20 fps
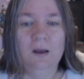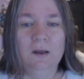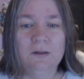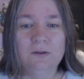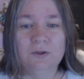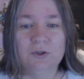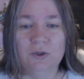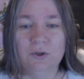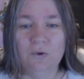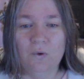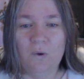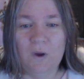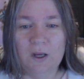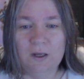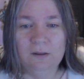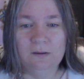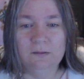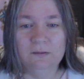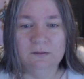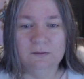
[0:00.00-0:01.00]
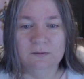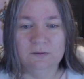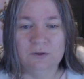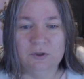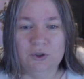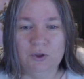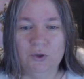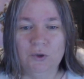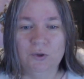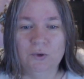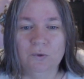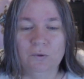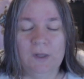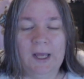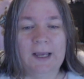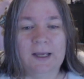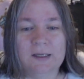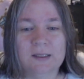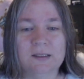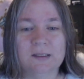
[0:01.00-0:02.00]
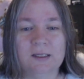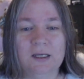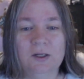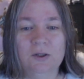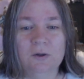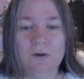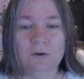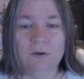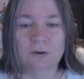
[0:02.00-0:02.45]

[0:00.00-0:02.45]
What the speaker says: to do like a single